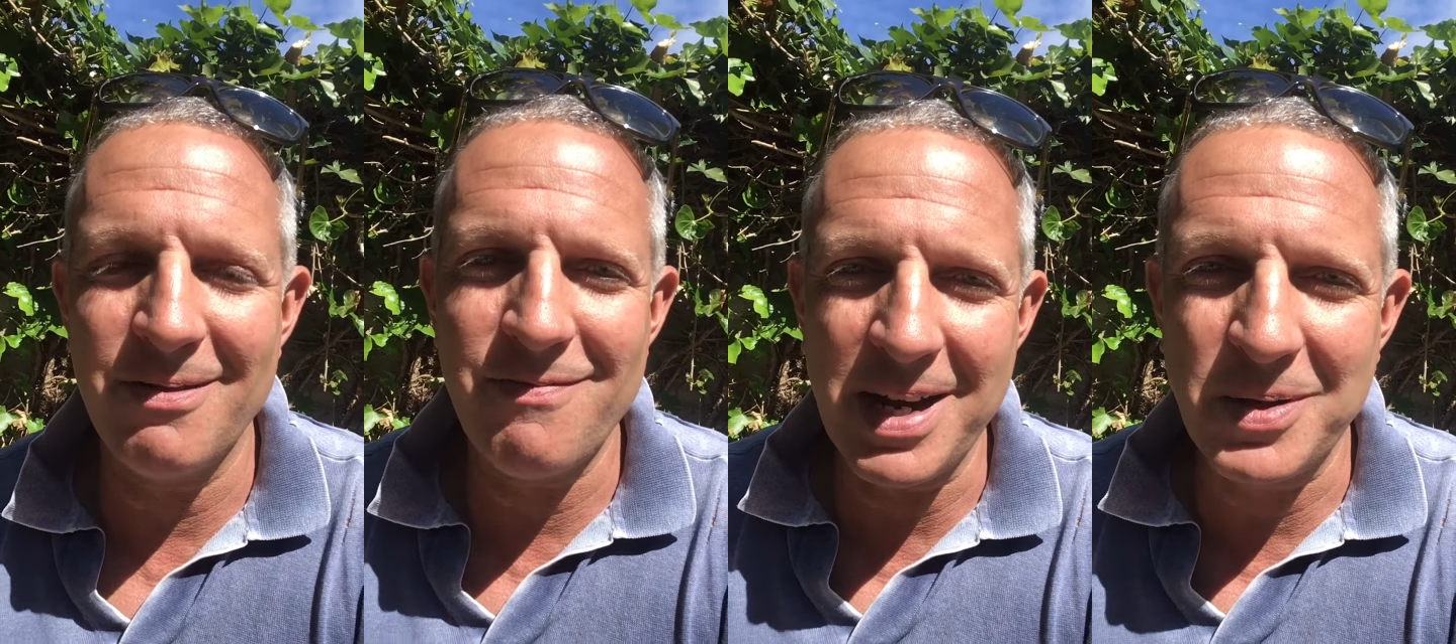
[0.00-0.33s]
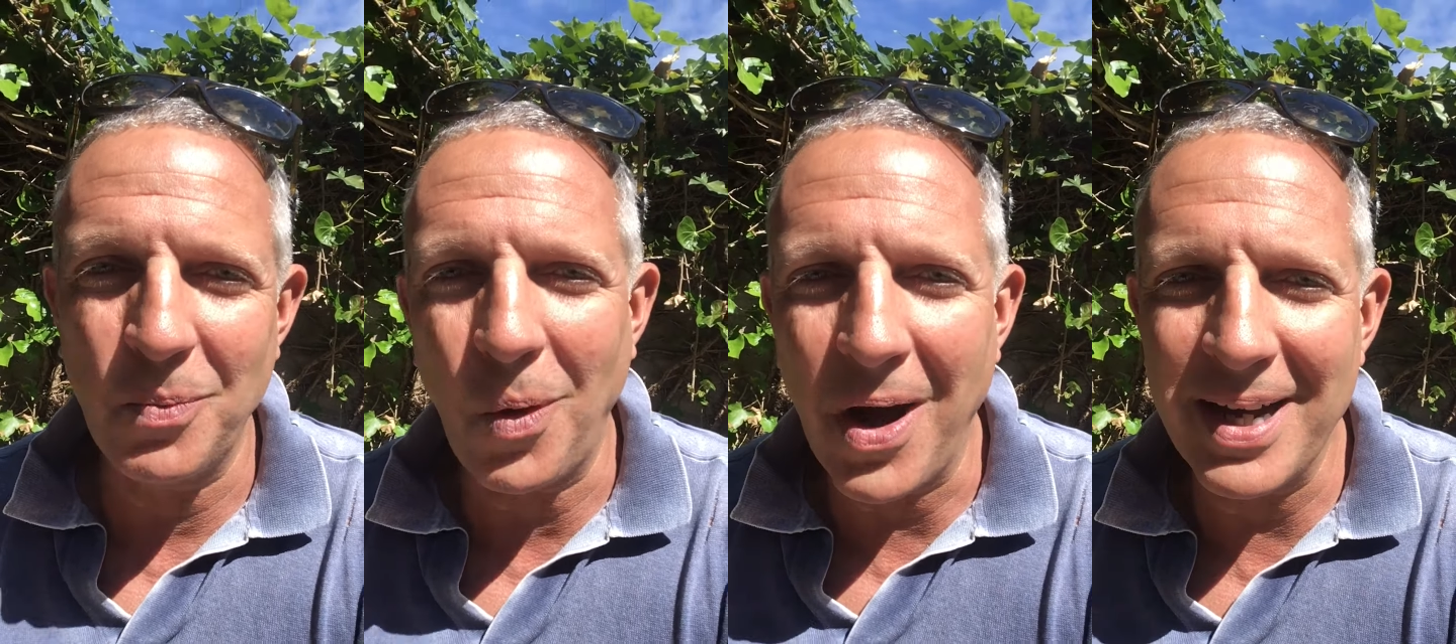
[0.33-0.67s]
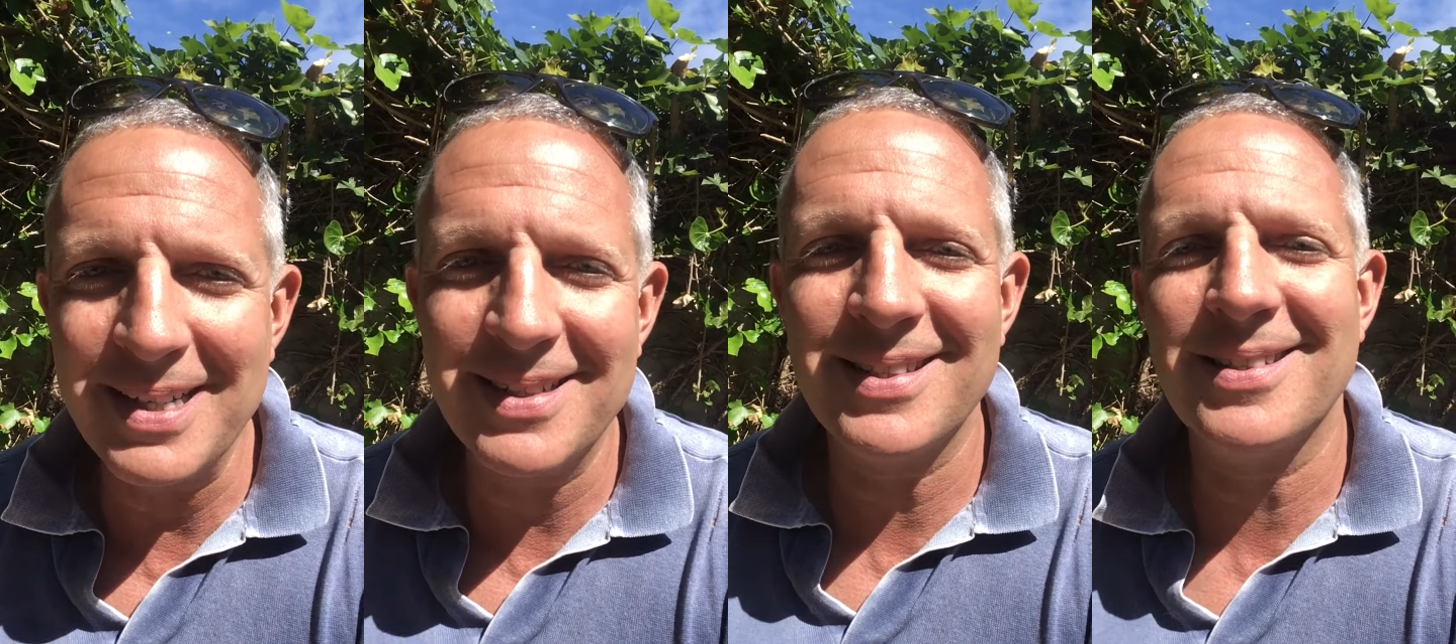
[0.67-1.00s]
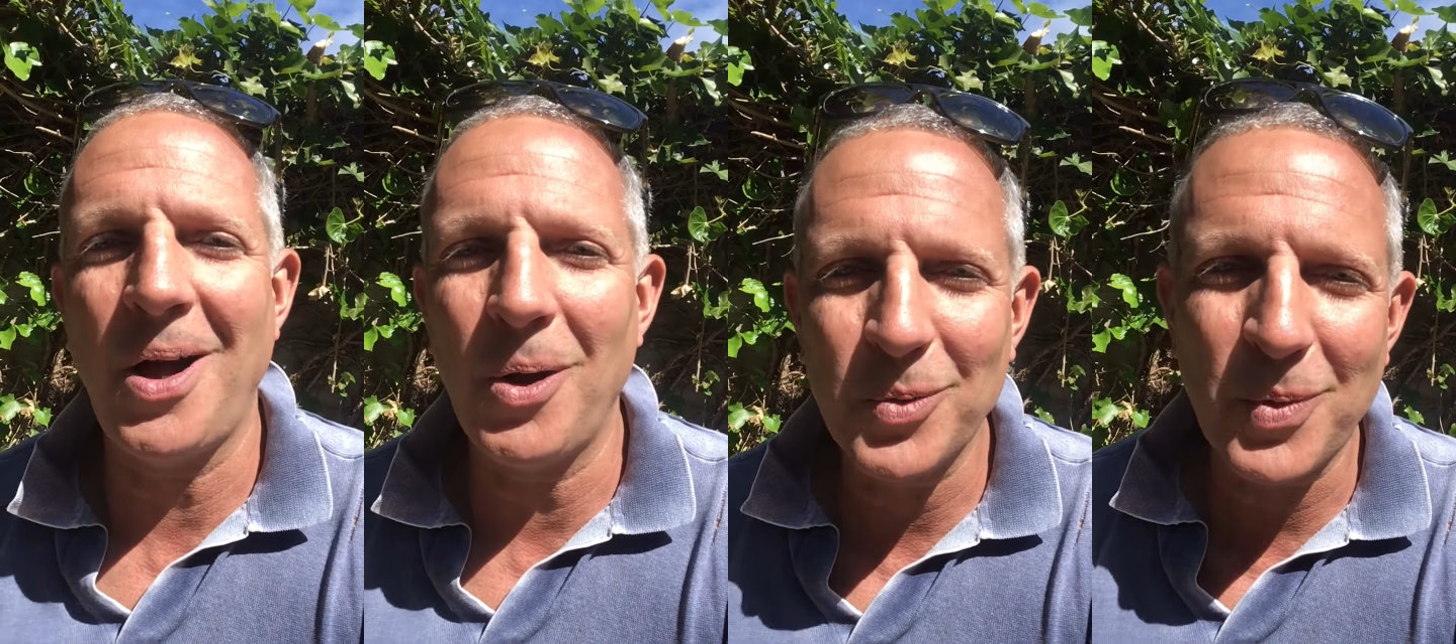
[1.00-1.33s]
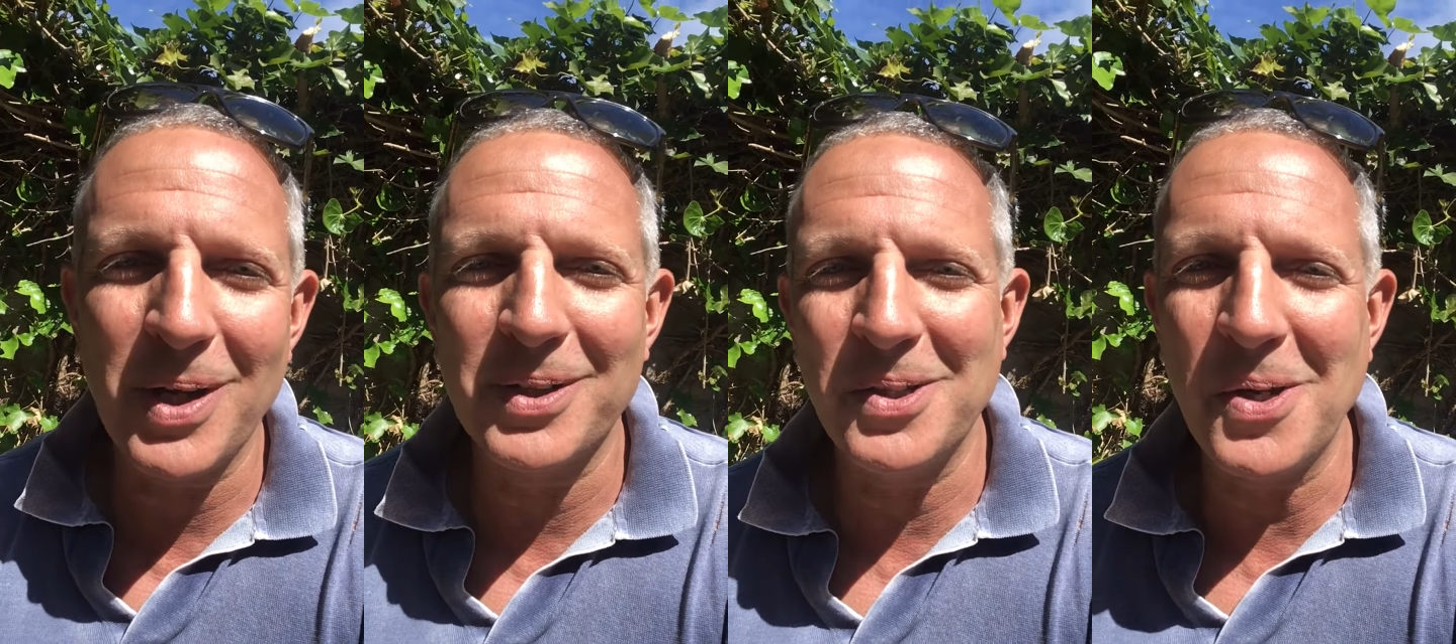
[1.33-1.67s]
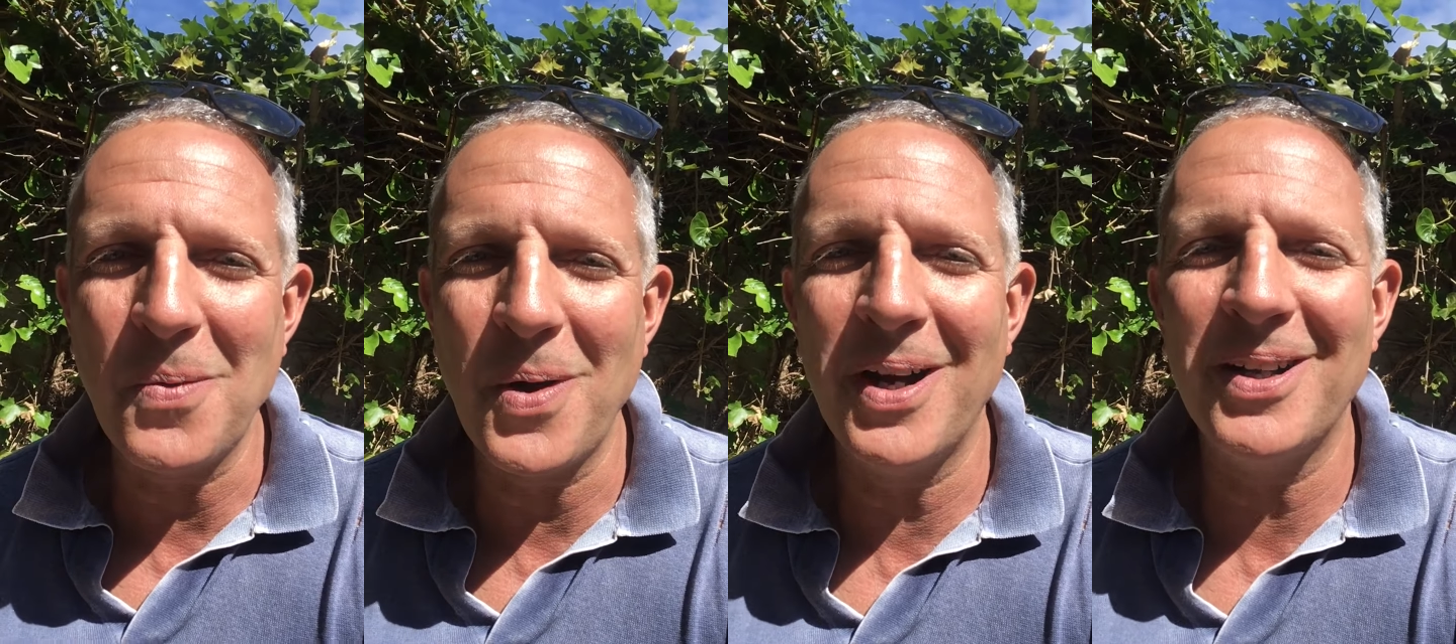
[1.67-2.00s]
red and white, old world, new
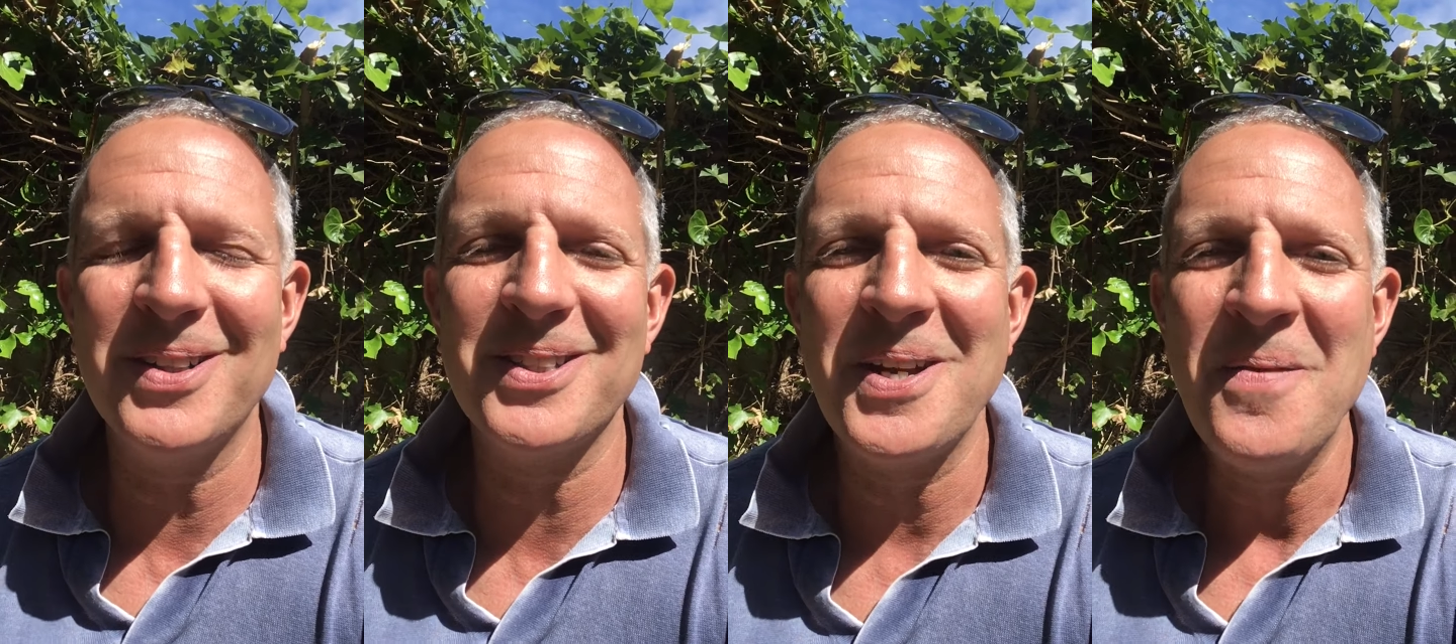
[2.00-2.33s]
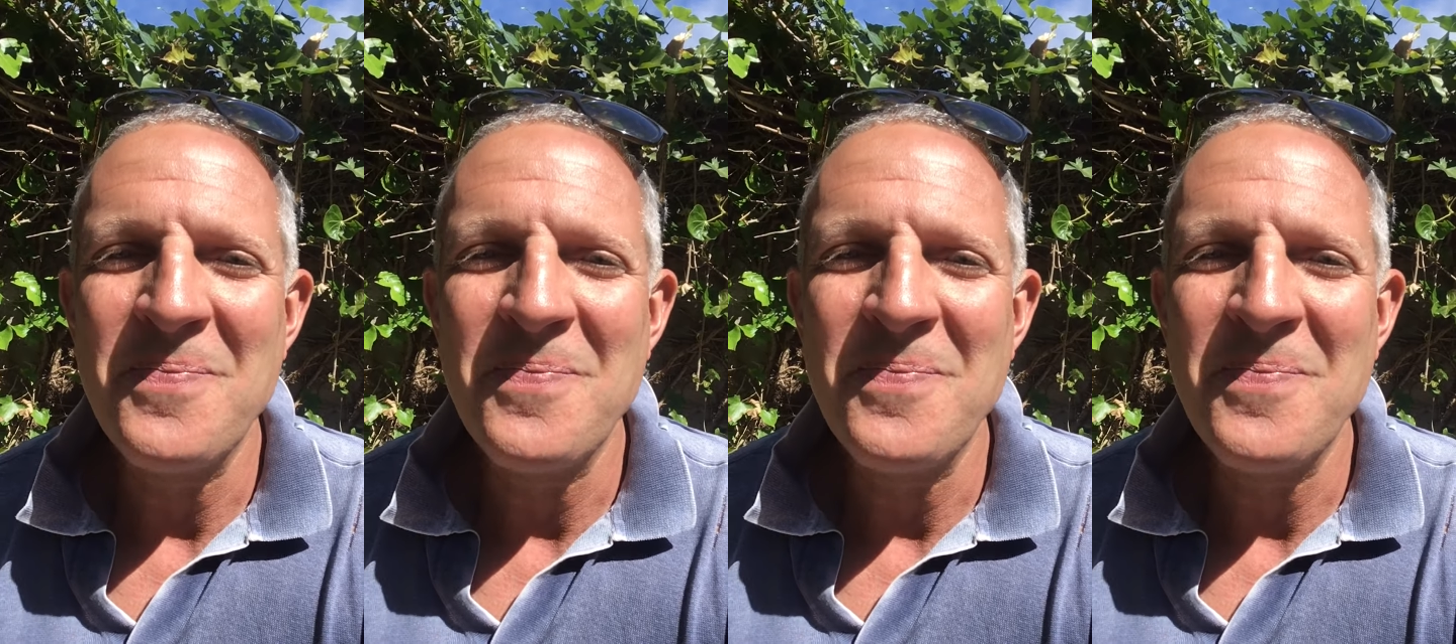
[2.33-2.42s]
world.